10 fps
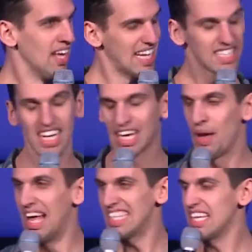That's like
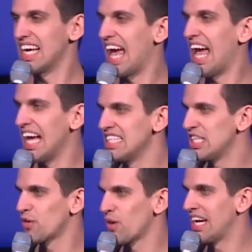that's like
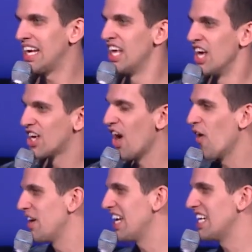Andy Reid
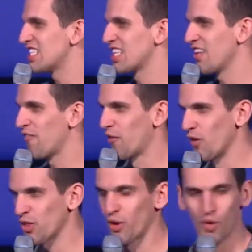going into the
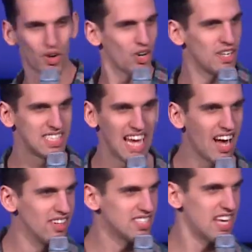fourth quarter
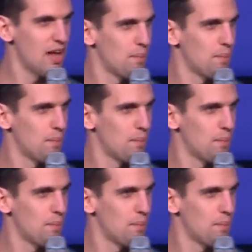down 10